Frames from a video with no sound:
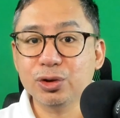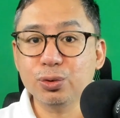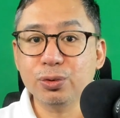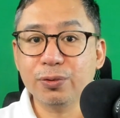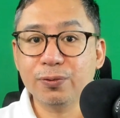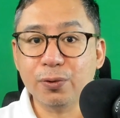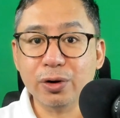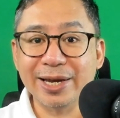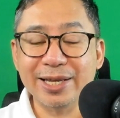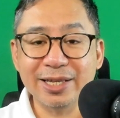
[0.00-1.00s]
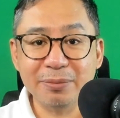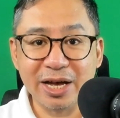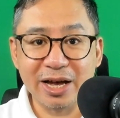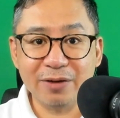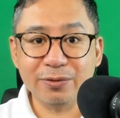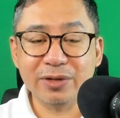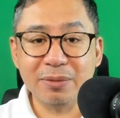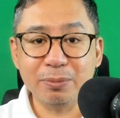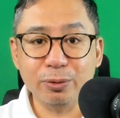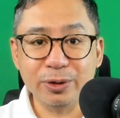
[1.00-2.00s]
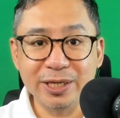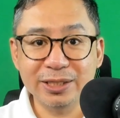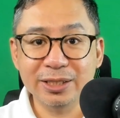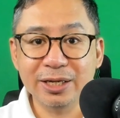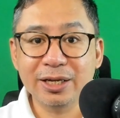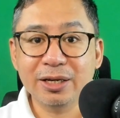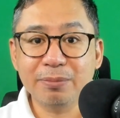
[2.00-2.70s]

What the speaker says: to sue for and in behalf of the employees,